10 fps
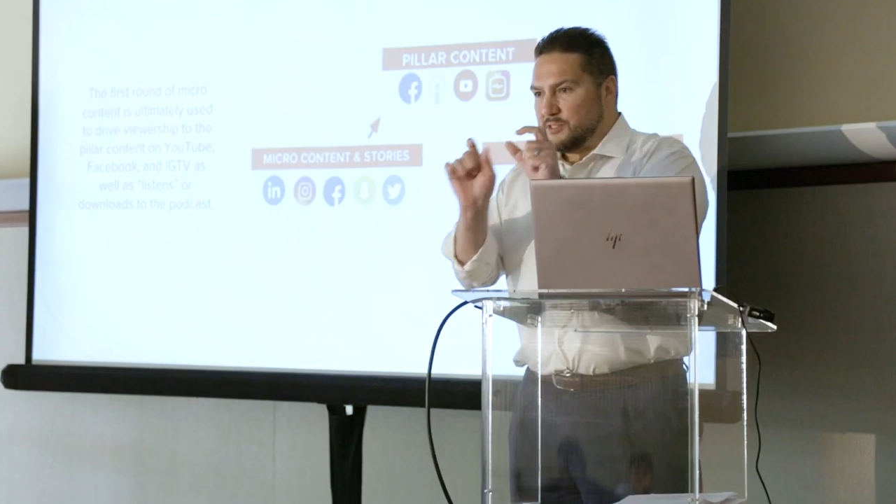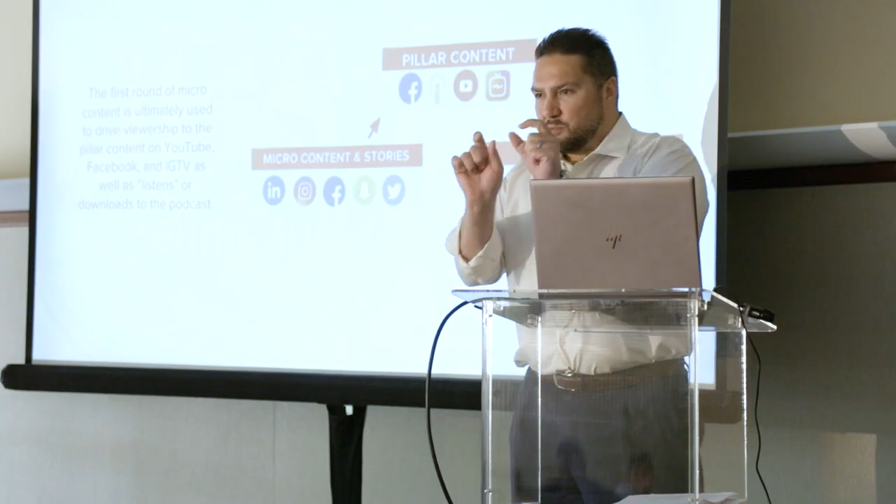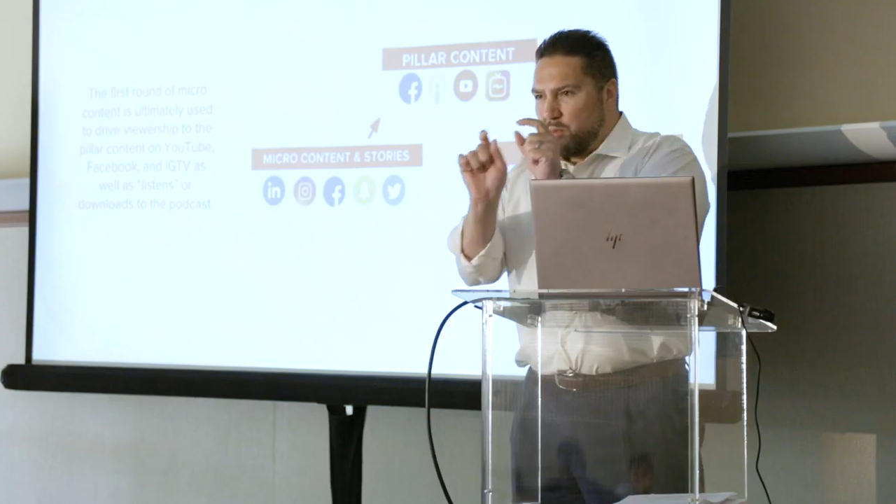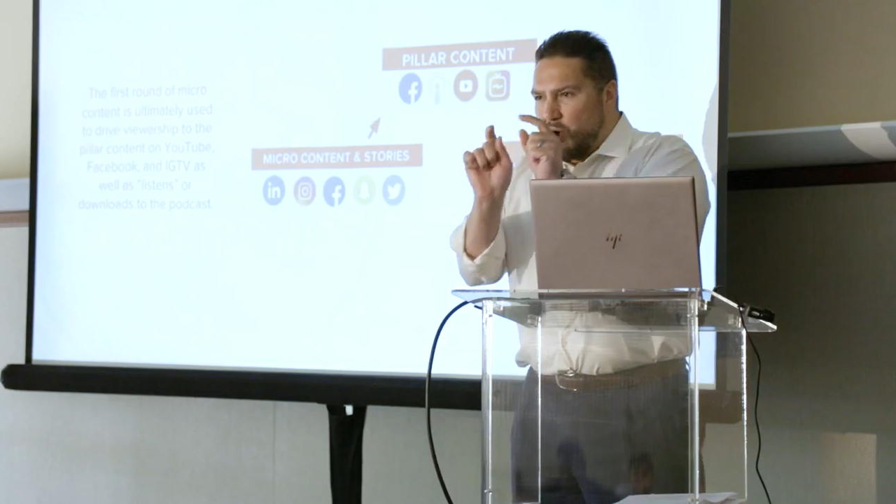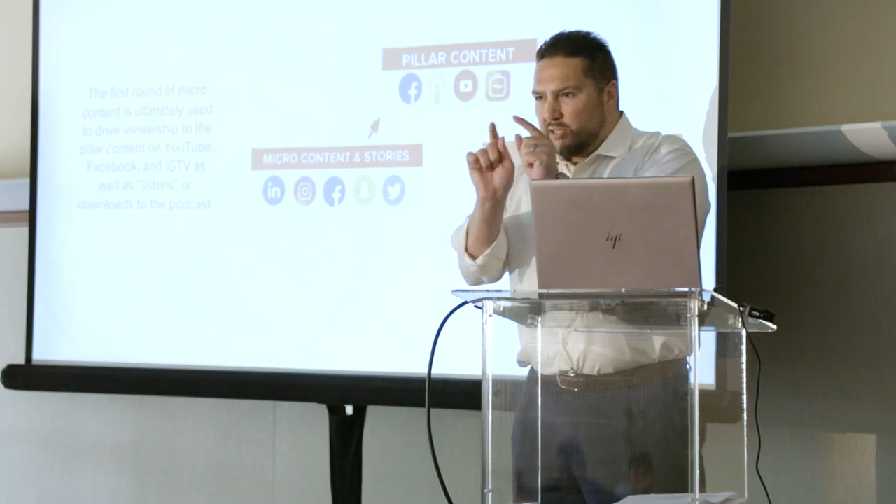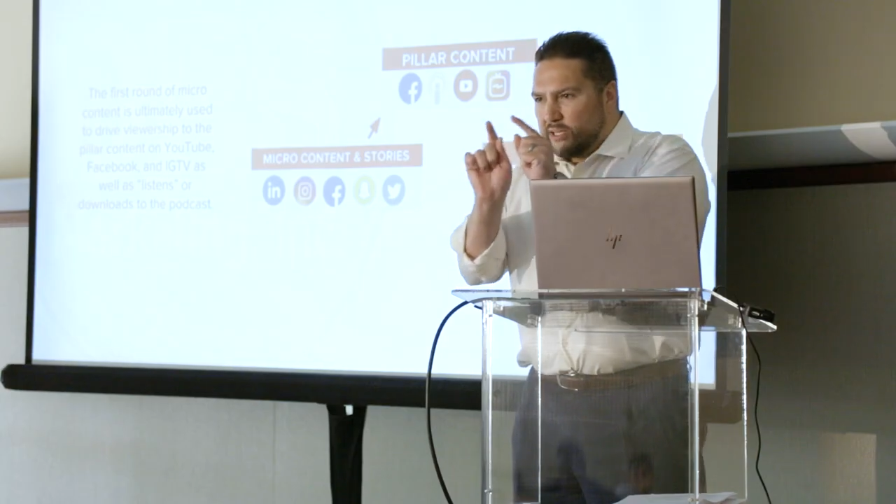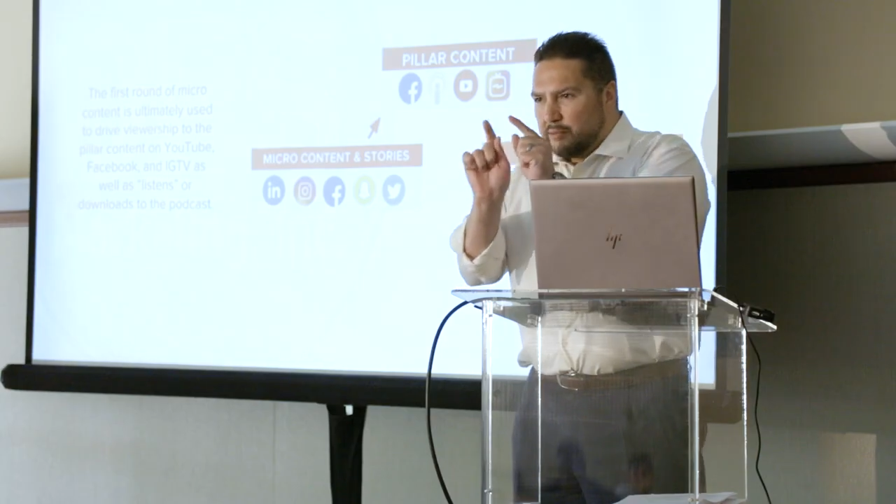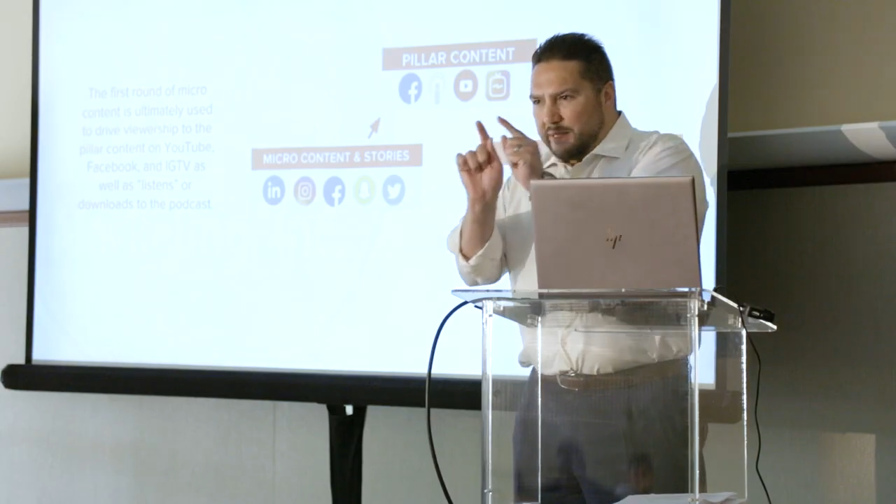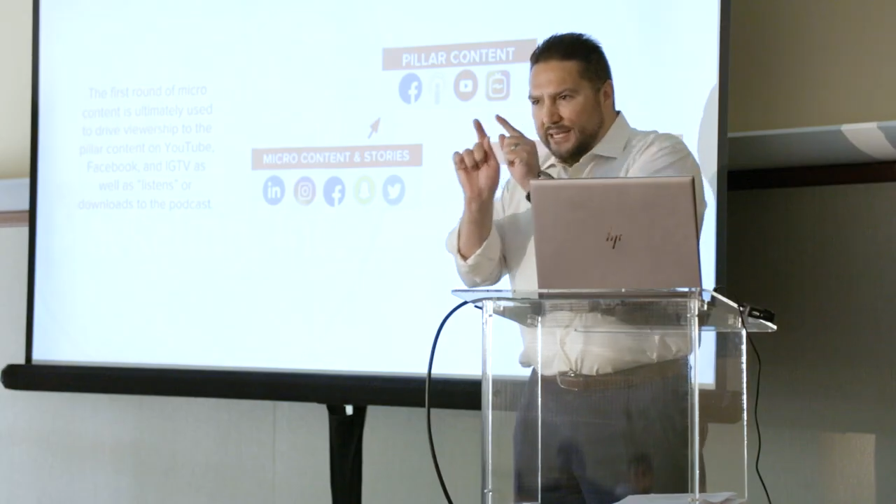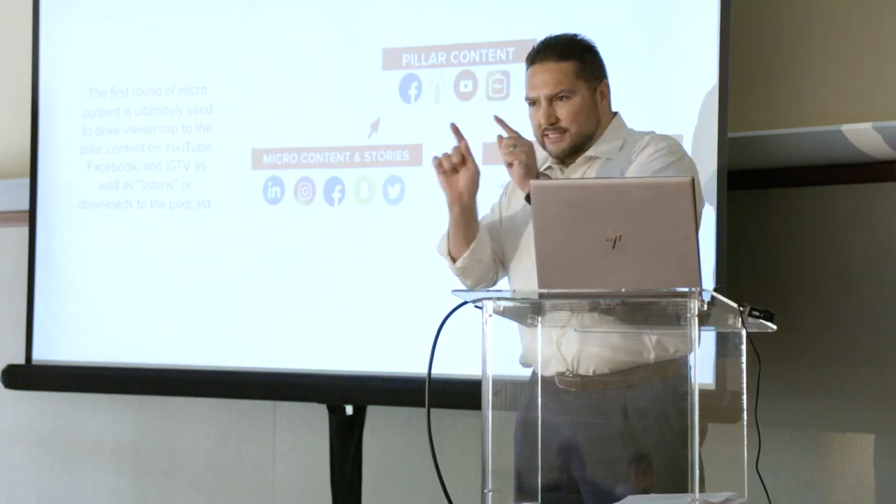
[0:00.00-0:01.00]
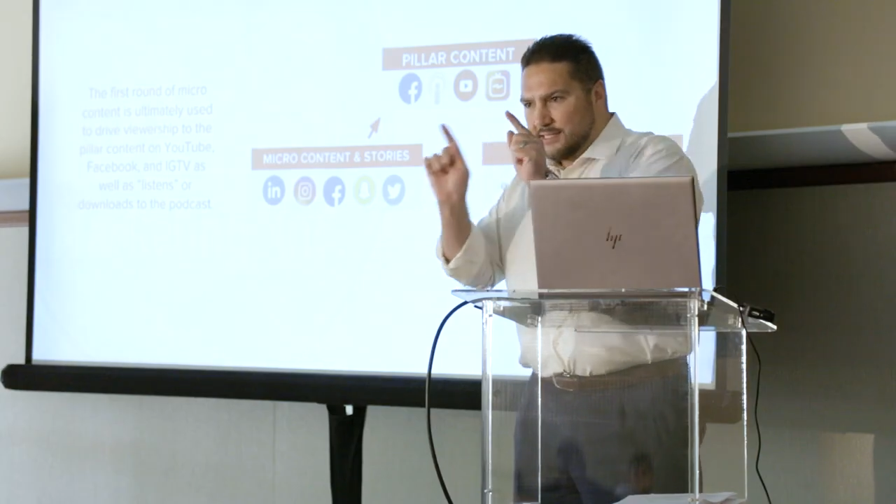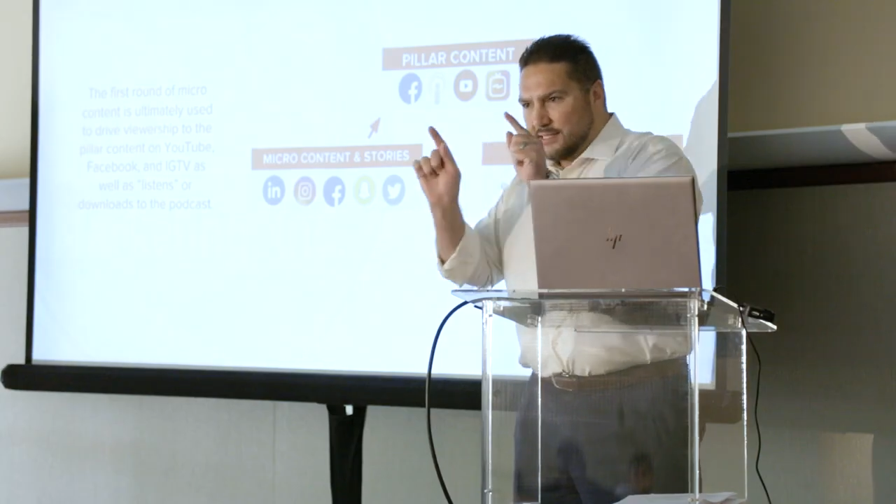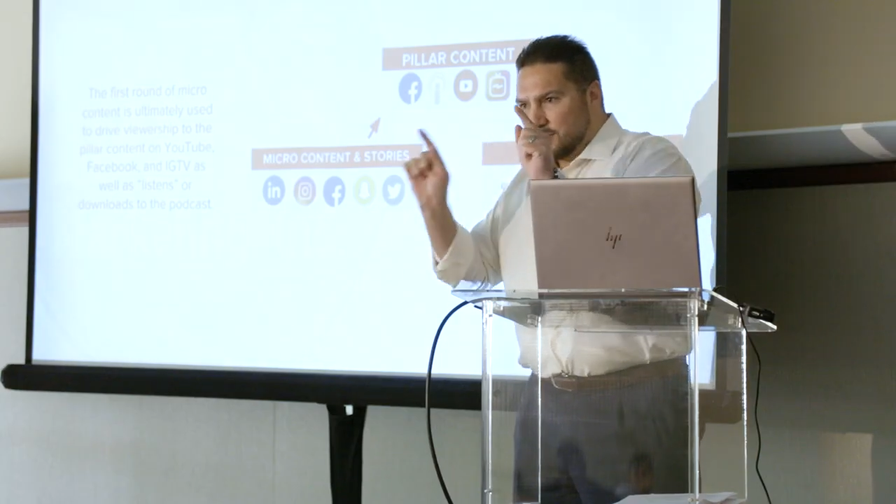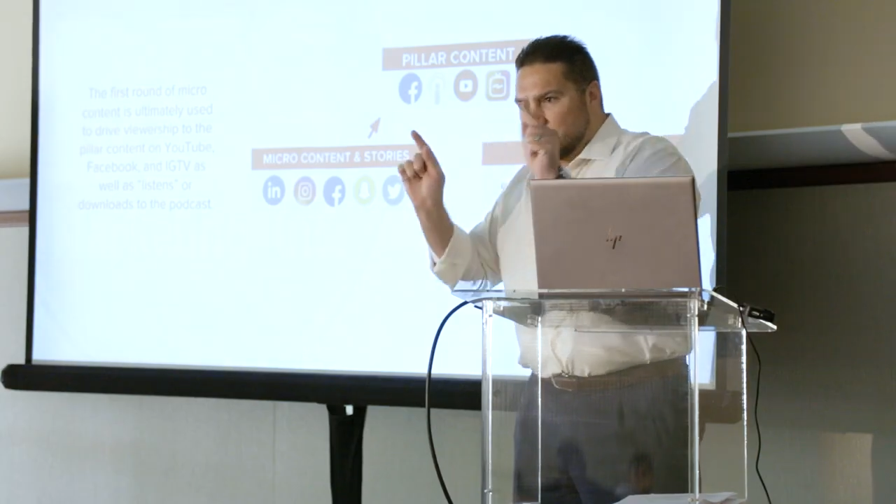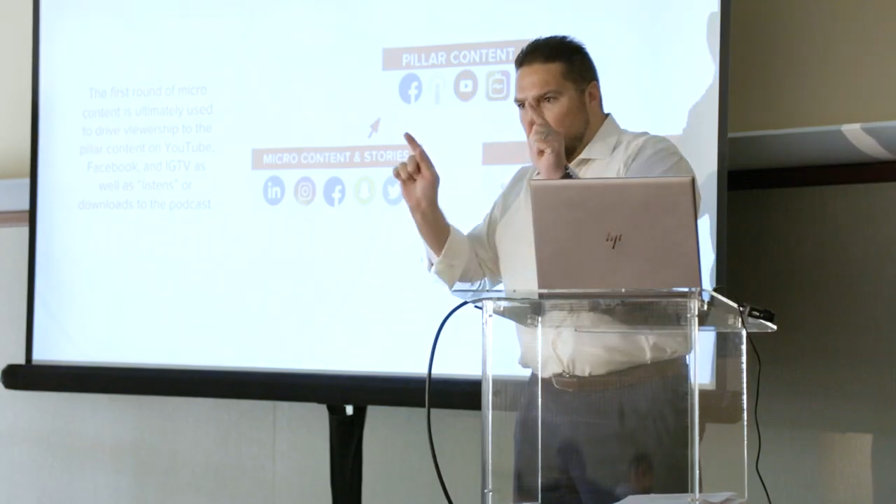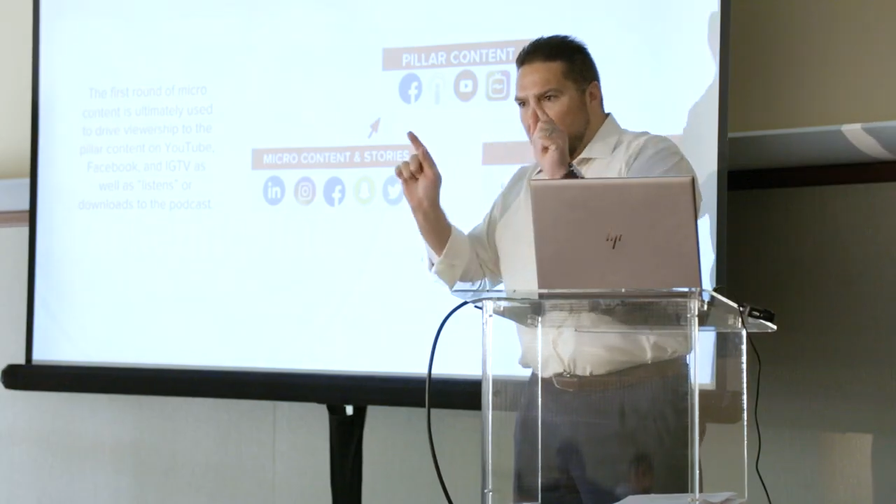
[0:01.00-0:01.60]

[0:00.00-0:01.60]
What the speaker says: the small little pieces,